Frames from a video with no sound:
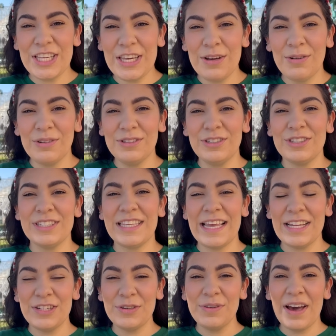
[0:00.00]
key holders, they
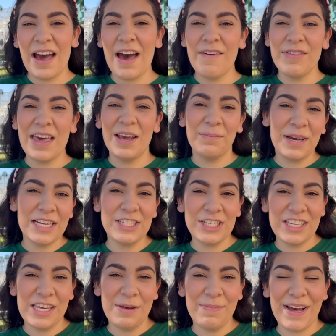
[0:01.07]
do have that magic
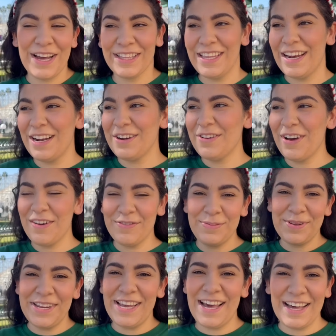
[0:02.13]
key bag that I know everybody